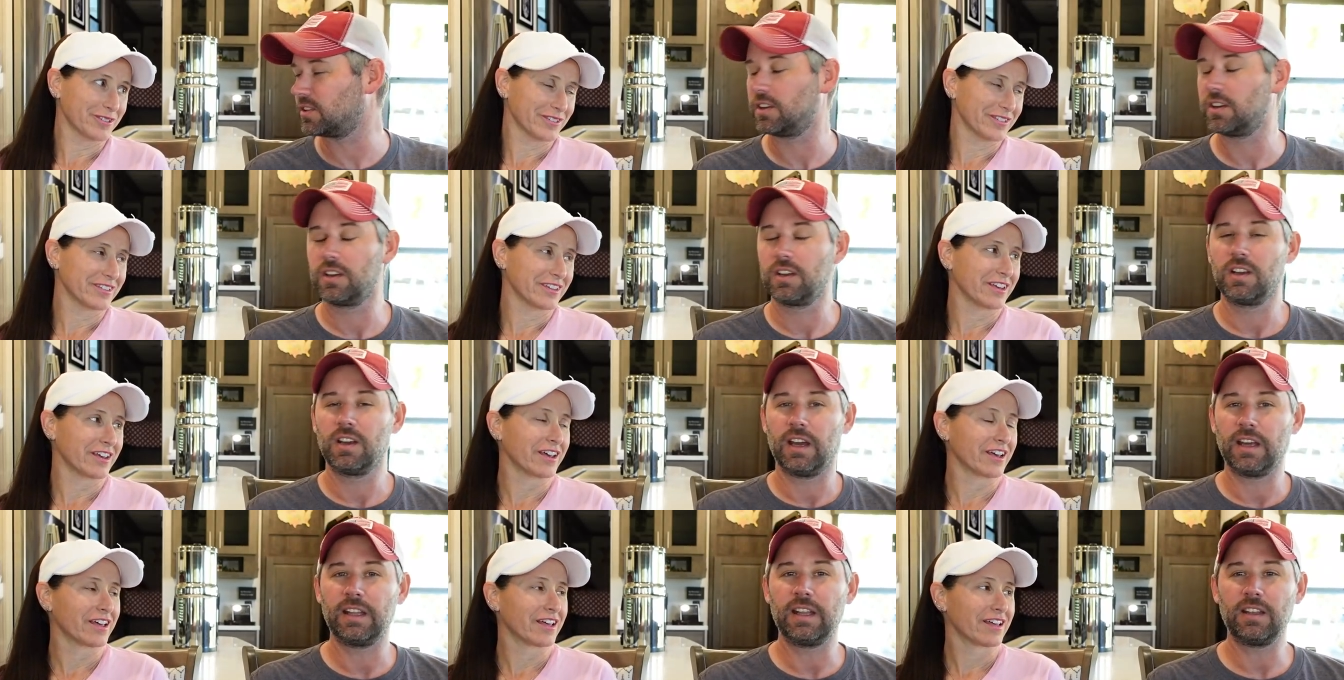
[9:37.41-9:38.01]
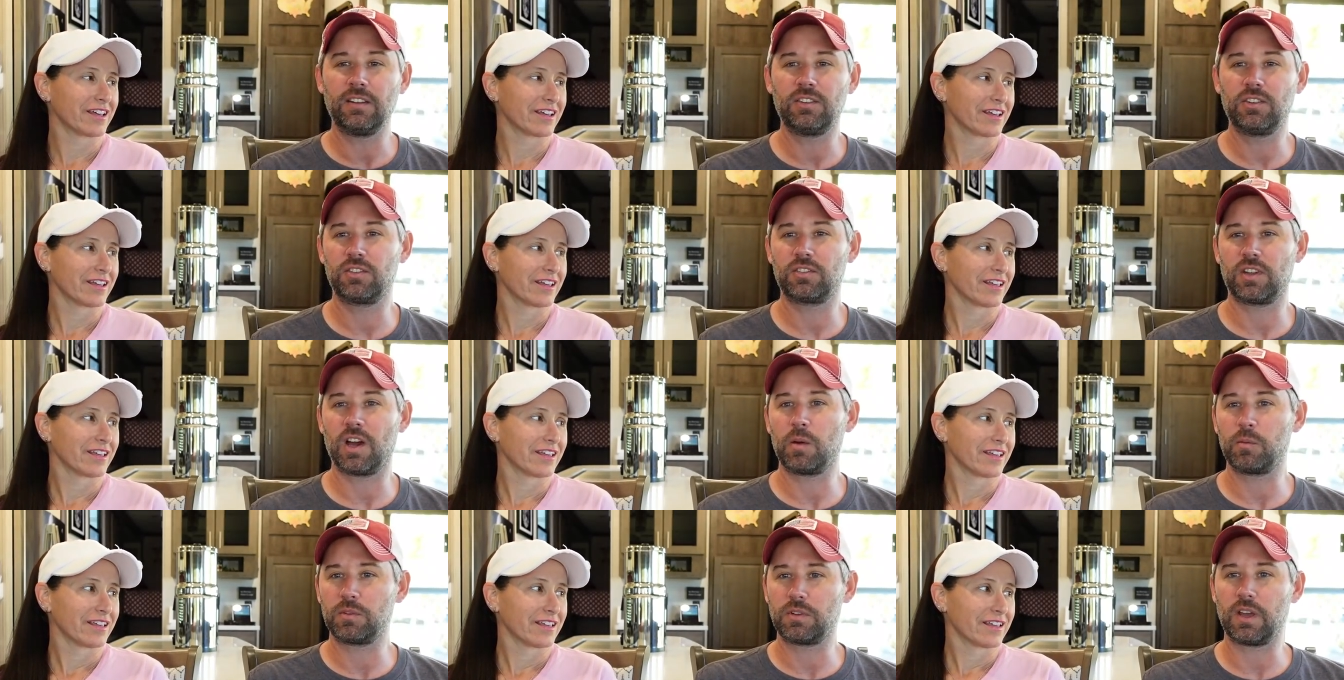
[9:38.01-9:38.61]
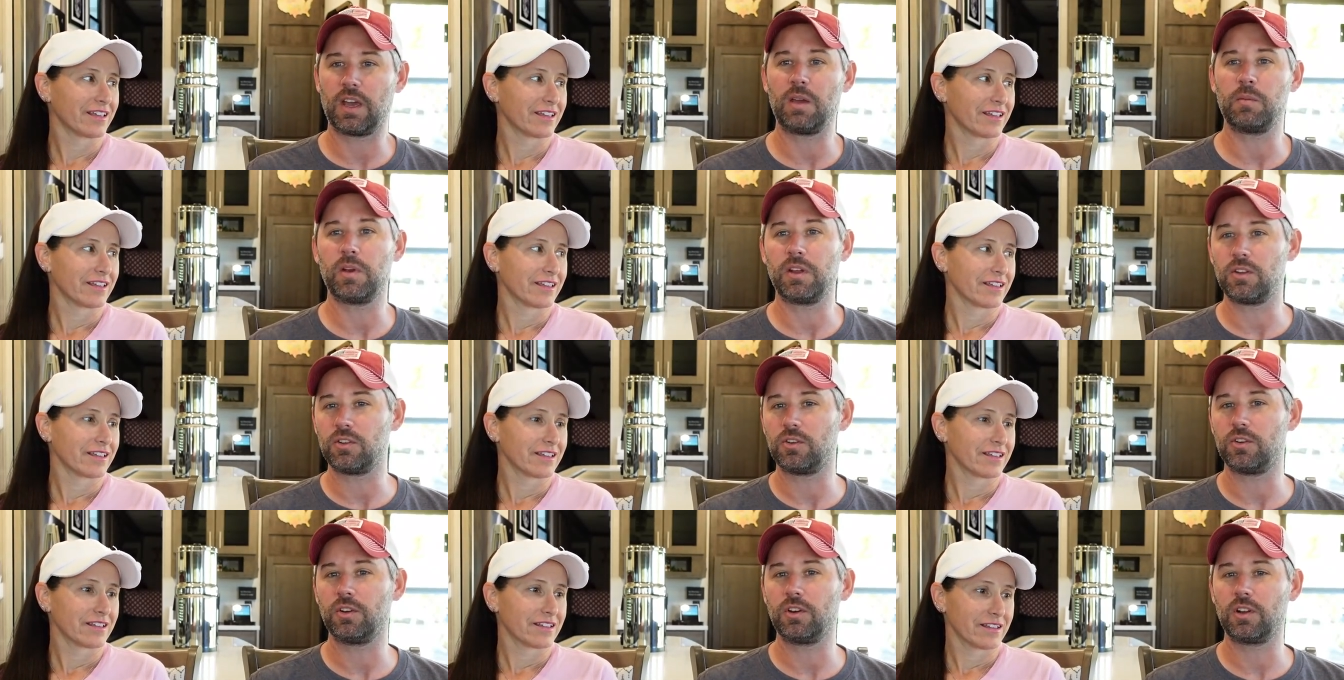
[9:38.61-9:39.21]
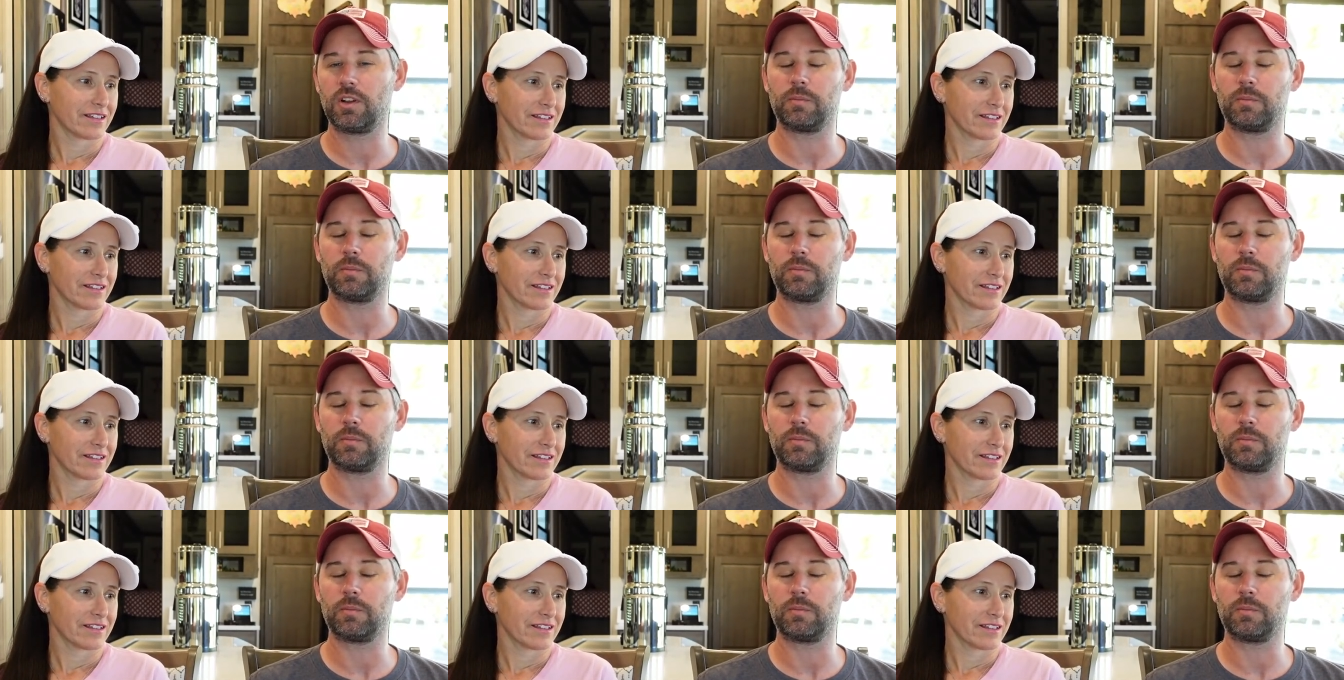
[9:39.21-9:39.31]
Speaker 1: Yeah, and they just stop and say, hey, man, you good?